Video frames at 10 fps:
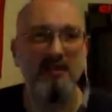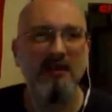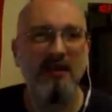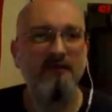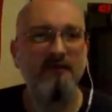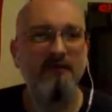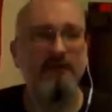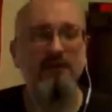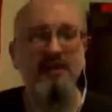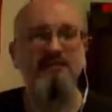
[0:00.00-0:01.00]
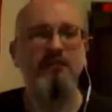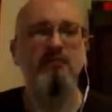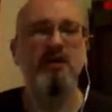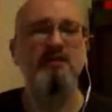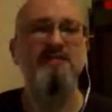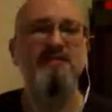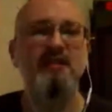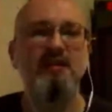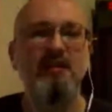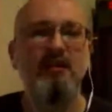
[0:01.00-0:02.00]
uh, for the last few months.
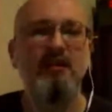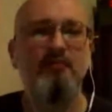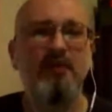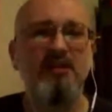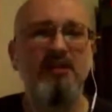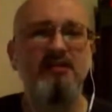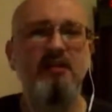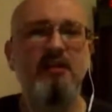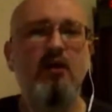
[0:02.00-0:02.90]
But, you know,